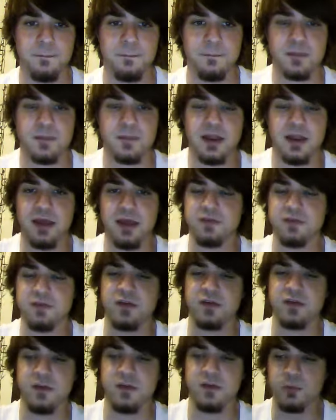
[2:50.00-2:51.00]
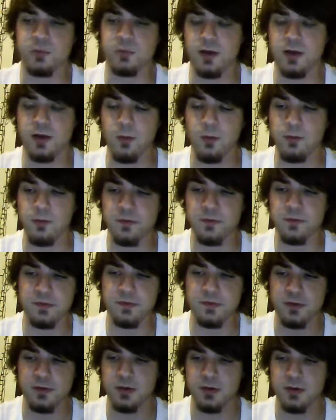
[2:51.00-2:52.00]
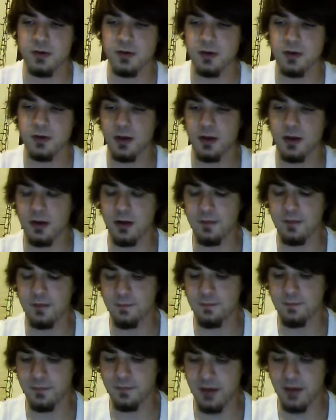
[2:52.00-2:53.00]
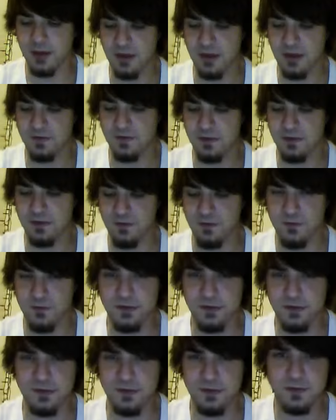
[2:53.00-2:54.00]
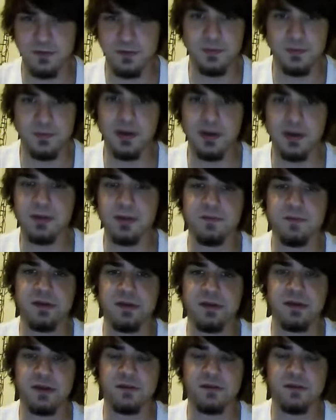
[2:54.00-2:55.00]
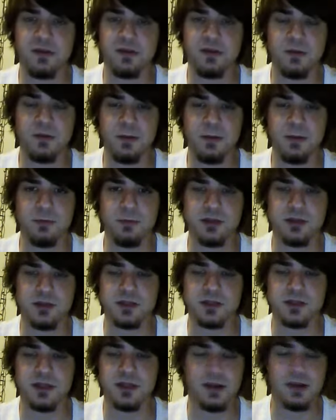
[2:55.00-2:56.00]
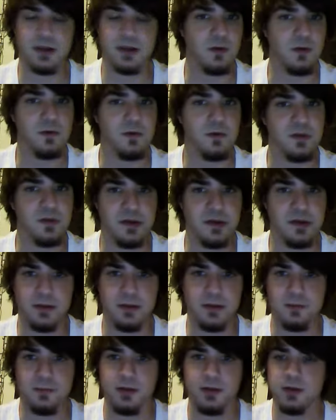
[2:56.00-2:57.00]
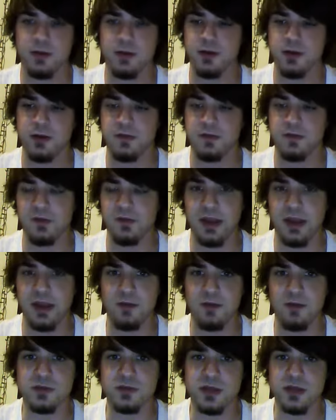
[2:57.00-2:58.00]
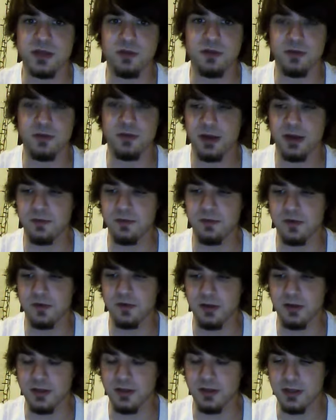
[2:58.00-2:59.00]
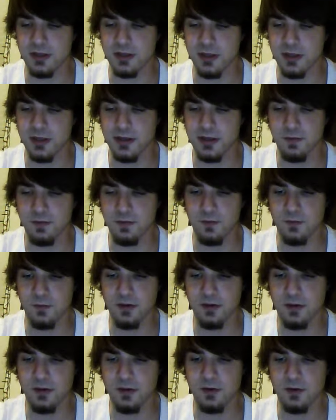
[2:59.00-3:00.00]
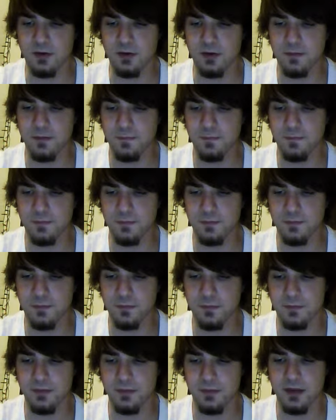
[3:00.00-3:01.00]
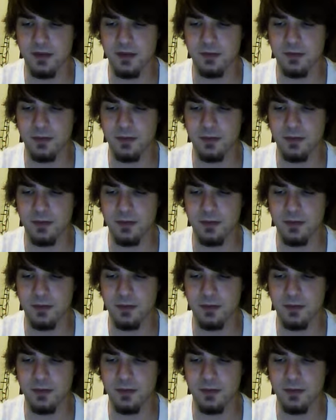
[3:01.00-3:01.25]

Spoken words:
It has tons of problems. It freezes sometimes, it gets the low memory thing all the time, so I can't really download apps or anything like that without it telling me